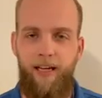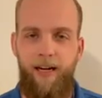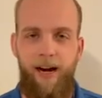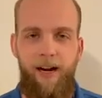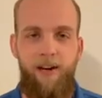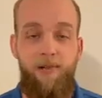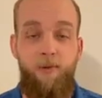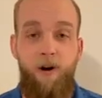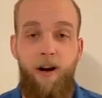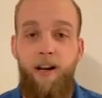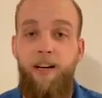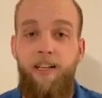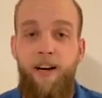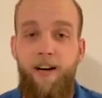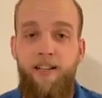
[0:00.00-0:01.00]
and I just wanted
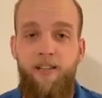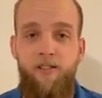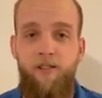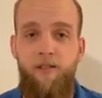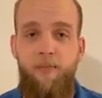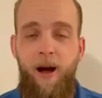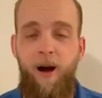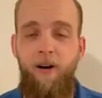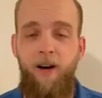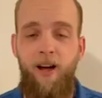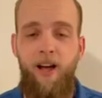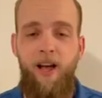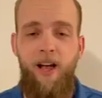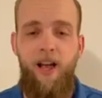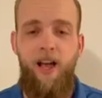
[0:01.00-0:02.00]
to talk to you about
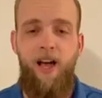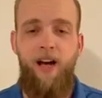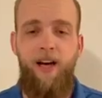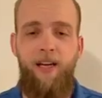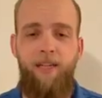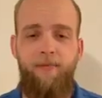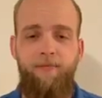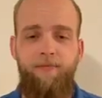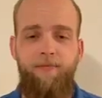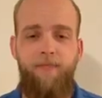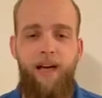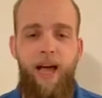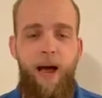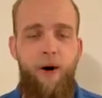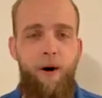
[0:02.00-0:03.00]
um,
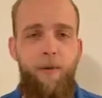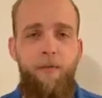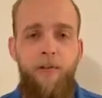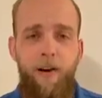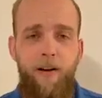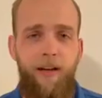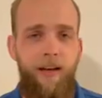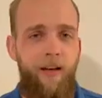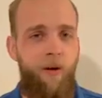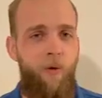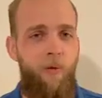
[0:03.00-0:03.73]
how I'm feeling,